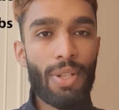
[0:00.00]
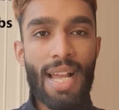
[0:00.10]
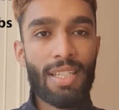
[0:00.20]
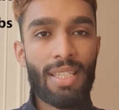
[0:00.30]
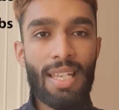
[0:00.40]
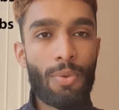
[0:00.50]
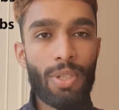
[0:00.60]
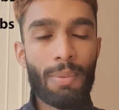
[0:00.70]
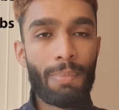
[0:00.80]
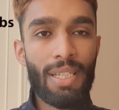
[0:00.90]
lags down
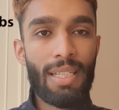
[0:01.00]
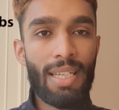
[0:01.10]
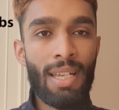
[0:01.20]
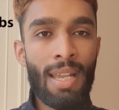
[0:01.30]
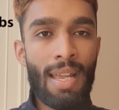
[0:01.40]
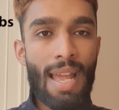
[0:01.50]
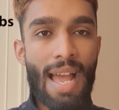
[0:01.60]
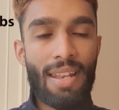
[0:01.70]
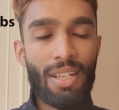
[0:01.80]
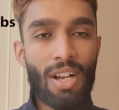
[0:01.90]
completely
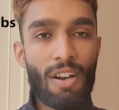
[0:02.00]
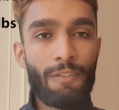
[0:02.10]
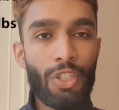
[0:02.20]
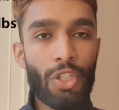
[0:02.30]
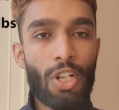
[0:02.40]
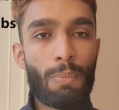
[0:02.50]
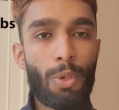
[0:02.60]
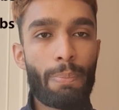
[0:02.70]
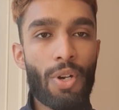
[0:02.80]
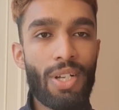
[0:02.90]
and the car feels a lot
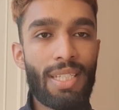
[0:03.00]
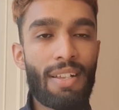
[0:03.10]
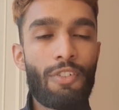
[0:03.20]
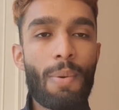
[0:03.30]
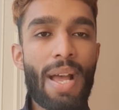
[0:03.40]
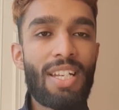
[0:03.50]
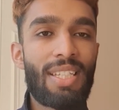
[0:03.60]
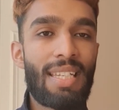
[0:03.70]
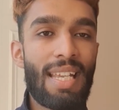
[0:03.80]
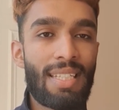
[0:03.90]
more poised. I've not
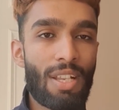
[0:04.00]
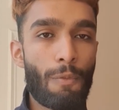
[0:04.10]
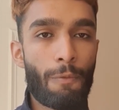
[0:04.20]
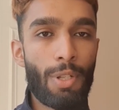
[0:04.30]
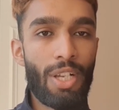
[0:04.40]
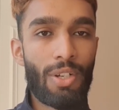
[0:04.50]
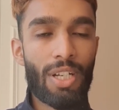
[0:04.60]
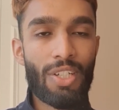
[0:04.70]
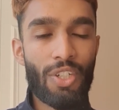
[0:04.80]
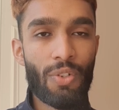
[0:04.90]
managed to test out fully on
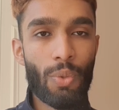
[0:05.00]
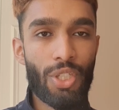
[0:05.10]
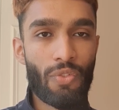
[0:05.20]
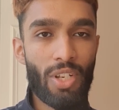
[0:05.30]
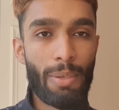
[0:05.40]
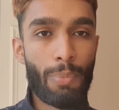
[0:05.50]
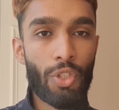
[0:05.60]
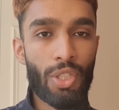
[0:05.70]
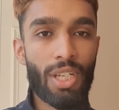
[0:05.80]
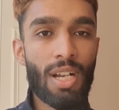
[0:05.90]
country roads and really
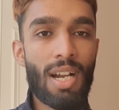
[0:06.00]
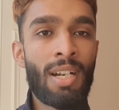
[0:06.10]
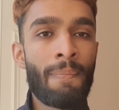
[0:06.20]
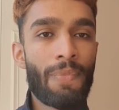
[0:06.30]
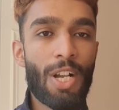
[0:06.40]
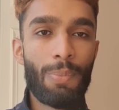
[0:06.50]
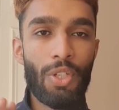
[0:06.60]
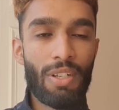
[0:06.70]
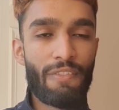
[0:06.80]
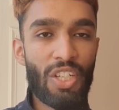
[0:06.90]
push the car. I'll be
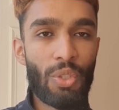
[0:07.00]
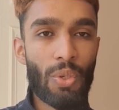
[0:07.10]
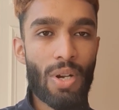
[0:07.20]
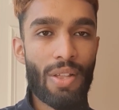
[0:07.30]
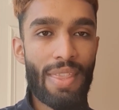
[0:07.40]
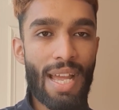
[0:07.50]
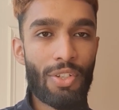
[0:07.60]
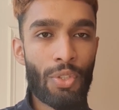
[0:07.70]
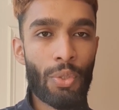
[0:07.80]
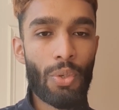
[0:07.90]
doing a video on
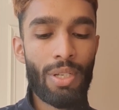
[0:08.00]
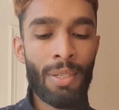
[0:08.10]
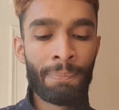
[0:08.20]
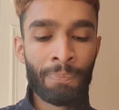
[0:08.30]
that soon,